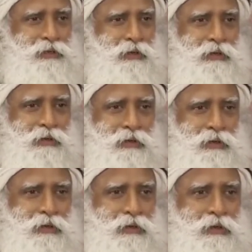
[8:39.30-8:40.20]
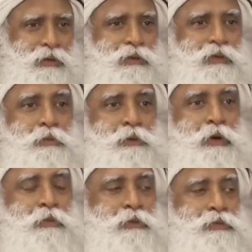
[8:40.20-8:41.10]
Huh? Your
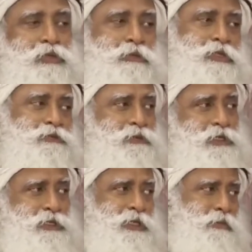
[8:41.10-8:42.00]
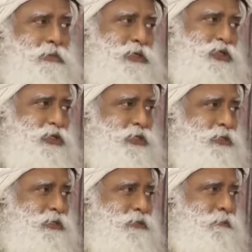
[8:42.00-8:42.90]
problems, you must fix them, isn't
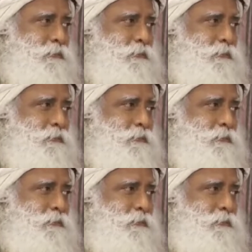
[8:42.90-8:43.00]
it?